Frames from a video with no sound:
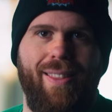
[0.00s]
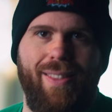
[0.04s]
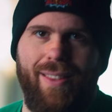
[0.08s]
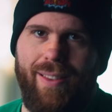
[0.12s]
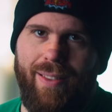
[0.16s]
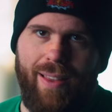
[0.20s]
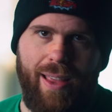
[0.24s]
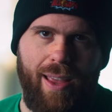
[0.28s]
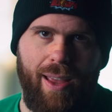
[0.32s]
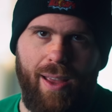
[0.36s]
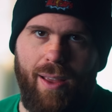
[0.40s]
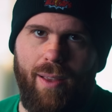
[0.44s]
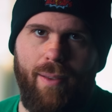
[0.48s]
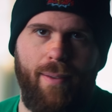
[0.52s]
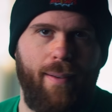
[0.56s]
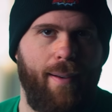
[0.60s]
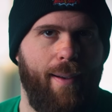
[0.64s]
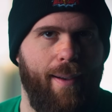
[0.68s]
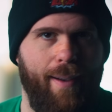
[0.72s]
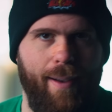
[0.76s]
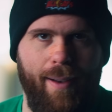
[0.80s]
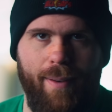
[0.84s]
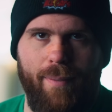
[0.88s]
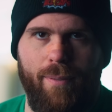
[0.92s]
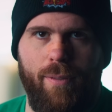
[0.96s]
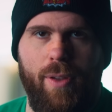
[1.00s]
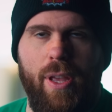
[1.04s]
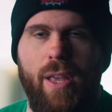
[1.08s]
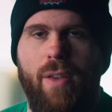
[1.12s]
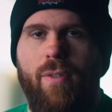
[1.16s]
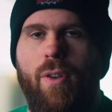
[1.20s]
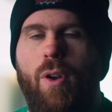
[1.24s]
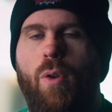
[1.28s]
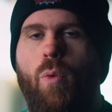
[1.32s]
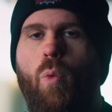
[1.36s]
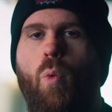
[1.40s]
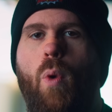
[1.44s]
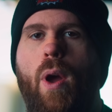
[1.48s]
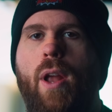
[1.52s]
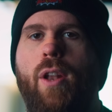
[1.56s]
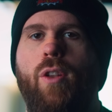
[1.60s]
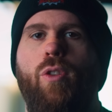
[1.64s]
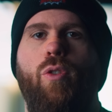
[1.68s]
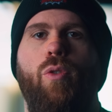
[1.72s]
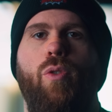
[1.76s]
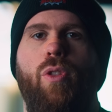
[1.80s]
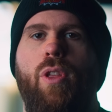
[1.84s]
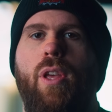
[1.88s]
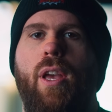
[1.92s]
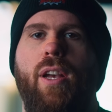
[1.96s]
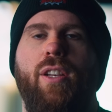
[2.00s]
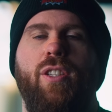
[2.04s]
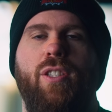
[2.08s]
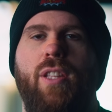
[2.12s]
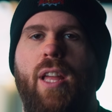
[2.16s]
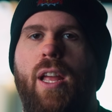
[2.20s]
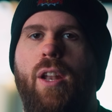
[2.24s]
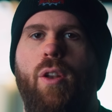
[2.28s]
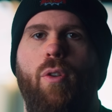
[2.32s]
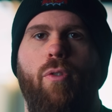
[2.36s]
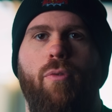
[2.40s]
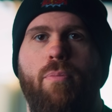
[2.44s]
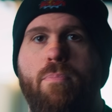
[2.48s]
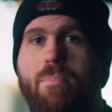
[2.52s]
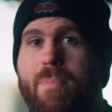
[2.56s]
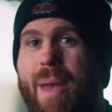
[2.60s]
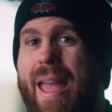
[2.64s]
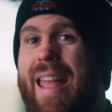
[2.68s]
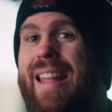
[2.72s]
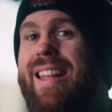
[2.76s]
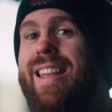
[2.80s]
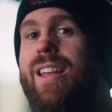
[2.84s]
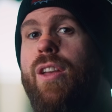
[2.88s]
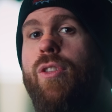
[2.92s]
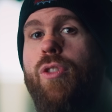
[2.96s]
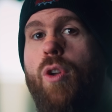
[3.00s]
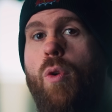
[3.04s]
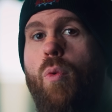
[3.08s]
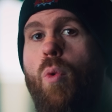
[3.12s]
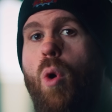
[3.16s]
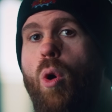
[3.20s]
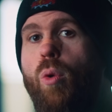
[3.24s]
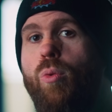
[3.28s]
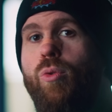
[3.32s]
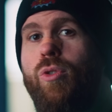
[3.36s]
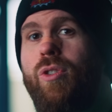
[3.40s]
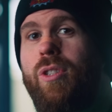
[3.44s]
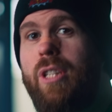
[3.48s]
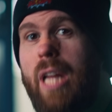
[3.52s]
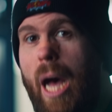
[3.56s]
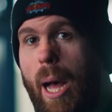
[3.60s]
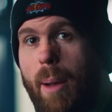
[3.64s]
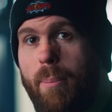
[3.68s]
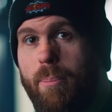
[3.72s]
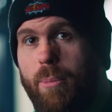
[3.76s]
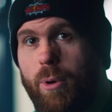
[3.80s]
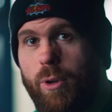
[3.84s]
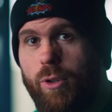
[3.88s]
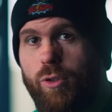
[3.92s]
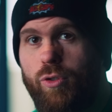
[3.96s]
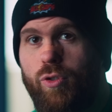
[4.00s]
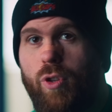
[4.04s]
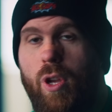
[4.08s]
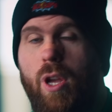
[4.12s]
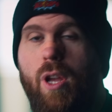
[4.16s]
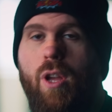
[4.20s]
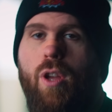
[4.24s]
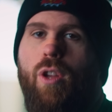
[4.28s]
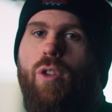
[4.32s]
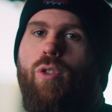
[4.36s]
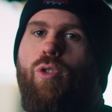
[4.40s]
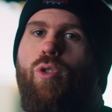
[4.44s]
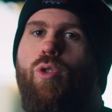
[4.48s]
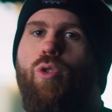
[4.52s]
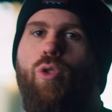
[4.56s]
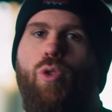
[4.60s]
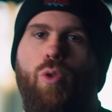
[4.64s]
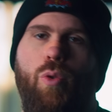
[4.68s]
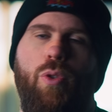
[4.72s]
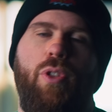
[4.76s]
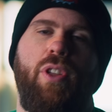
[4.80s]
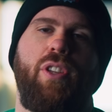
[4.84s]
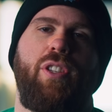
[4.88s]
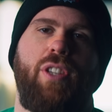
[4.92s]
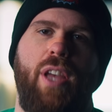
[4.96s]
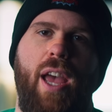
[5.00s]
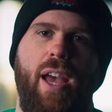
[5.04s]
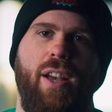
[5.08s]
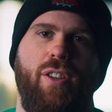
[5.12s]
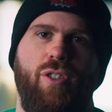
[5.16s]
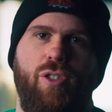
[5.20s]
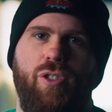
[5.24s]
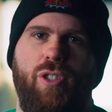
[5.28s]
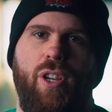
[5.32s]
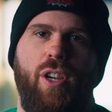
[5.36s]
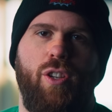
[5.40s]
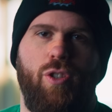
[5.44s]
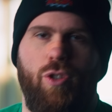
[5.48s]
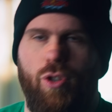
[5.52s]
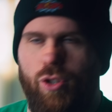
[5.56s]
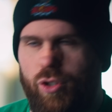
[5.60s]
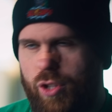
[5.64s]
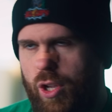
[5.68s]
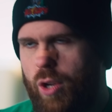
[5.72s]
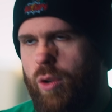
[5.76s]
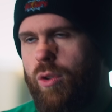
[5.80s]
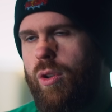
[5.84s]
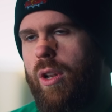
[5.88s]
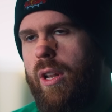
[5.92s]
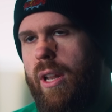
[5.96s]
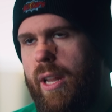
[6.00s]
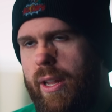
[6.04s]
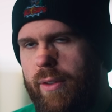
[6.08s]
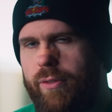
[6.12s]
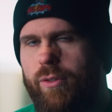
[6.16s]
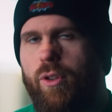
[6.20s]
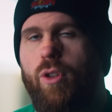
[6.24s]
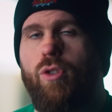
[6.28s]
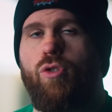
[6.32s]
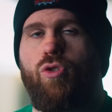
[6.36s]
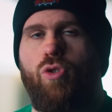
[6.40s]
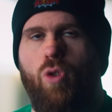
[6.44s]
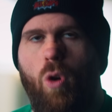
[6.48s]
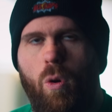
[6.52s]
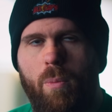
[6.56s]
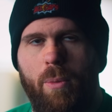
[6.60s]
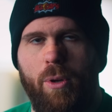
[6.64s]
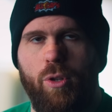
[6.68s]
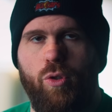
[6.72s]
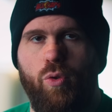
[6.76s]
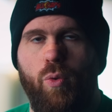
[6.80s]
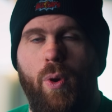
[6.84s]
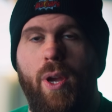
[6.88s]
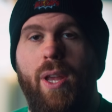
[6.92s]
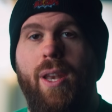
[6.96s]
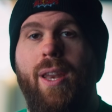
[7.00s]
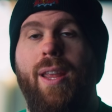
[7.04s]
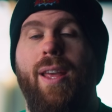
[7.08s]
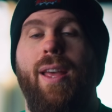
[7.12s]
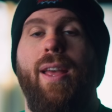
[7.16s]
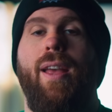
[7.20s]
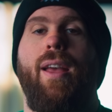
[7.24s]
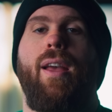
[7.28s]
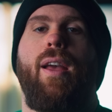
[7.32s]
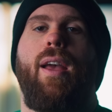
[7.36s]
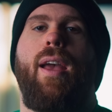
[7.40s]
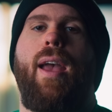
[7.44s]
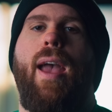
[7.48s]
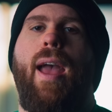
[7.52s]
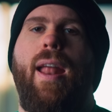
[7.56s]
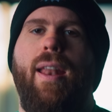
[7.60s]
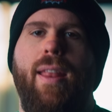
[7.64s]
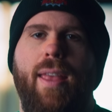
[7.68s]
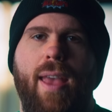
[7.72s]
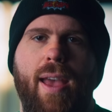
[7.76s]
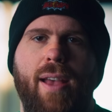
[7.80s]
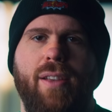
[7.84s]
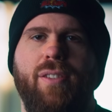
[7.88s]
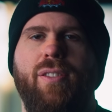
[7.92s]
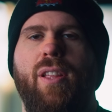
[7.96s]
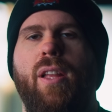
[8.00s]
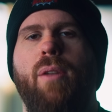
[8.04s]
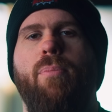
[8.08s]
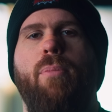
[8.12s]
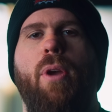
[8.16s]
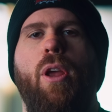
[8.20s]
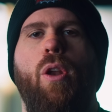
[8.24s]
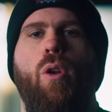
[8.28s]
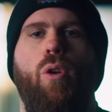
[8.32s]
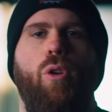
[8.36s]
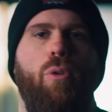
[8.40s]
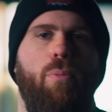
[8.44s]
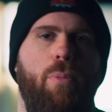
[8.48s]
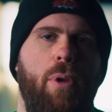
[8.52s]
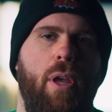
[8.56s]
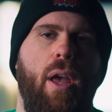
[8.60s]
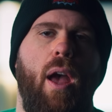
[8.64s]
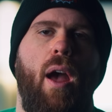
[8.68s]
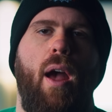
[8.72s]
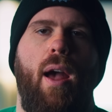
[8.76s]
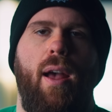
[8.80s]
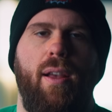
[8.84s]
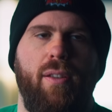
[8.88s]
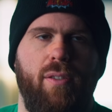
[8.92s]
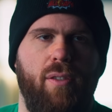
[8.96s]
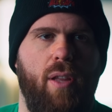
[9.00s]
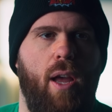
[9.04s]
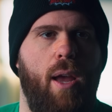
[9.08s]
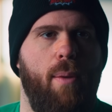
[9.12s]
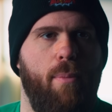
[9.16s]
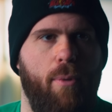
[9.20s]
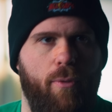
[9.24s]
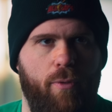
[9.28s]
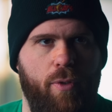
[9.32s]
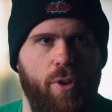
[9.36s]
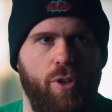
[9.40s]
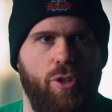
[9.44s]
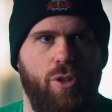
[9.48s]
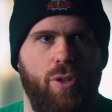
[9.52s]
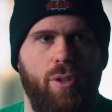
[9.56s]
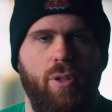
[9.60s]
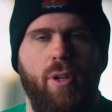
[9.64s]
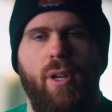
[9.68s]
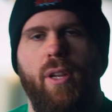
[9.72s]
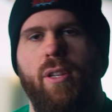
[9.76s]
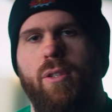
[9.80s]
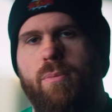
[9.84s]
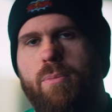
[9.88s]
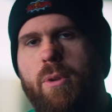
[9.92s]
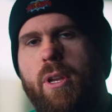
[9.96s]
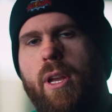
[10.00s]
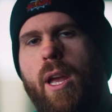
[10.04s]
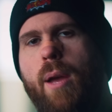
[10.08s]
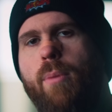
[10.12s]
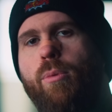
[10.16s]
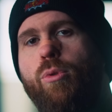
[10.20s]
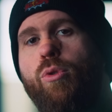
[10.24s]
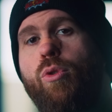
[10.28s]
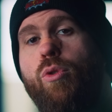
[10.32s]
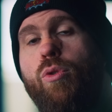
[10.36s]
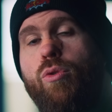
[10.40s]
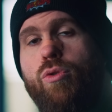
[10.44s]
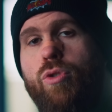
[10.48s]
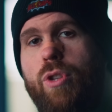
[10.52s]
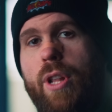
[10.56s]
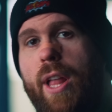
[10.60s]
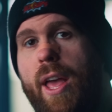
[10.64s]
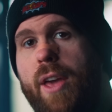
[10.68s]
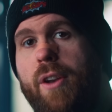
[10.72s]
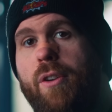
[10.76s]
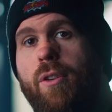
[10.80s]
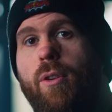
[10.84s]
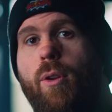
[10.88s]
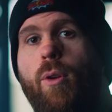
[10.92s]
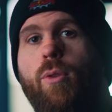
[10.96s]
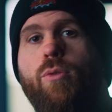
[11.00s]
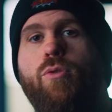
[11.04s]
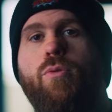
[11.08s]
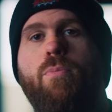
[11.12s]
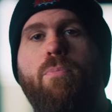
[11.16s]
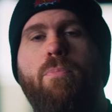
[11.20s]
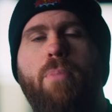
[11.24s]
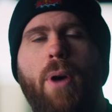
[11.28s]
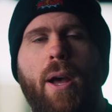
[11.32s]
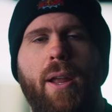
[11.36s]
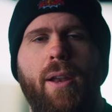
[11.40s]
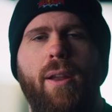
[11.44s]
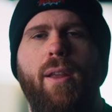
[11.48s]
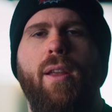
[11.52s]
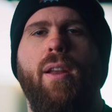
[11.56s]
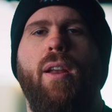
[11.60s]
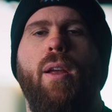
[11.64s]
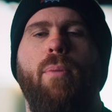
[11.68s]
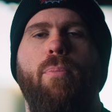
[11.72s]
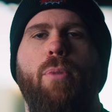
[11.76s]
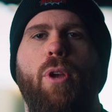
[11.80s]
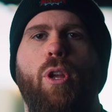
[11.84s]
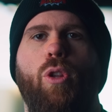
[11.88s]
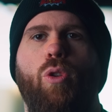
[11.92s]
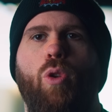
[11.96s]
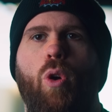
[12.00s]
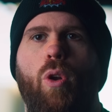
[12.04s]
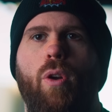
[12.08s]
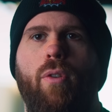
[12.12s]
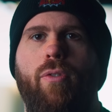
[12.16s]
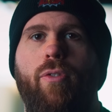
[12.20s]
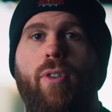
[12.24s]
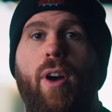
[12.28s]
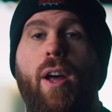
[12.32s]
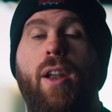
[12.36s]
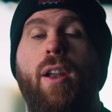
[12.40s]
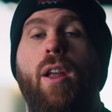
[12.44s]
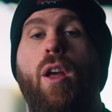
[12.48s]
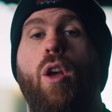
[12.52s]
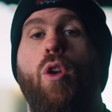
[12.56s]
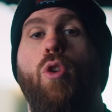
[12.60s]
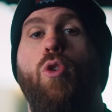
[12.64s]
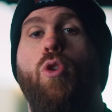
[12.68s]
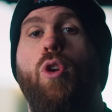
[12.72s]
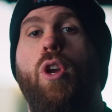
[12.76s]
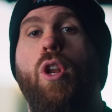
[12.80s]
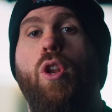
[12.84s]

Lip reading: in the day even went to the extent of making their own dumbbells to do this exercise because they could lift so much weight. And yes, that may not be as time efficient as being able to use lighter loads, but it can be a ton of fun. You